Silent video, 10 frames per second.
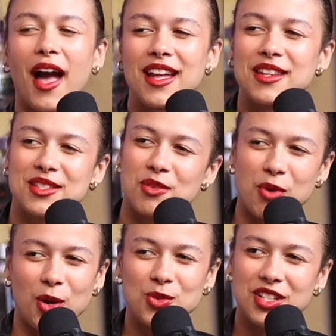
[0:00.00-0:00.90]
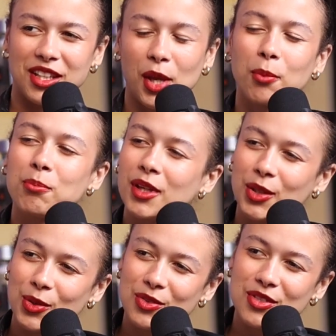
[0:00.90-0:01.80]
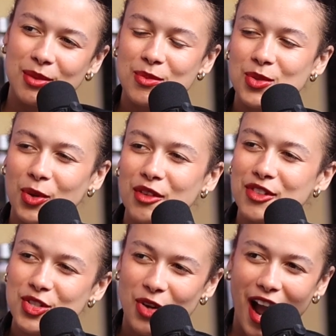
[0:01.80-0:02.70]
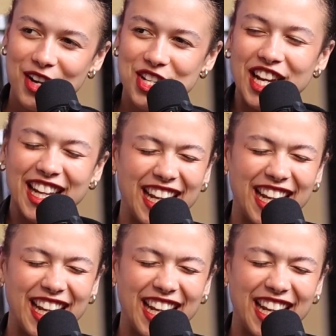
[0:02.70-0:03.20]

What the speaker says: that is supposed to like build some sort of attraction.